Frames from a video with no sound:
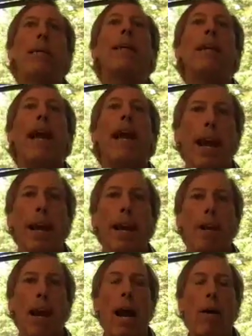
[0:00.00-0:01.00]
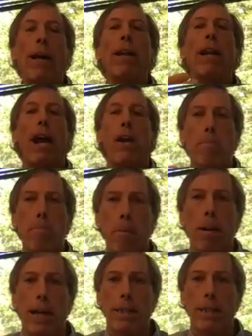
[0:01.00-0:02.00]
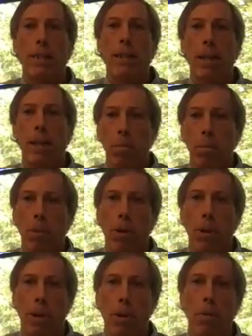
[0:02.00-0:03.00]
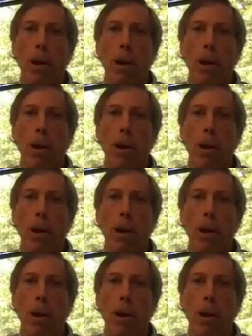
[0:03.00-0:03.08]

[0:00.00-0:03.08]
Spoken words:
can they impress an employer?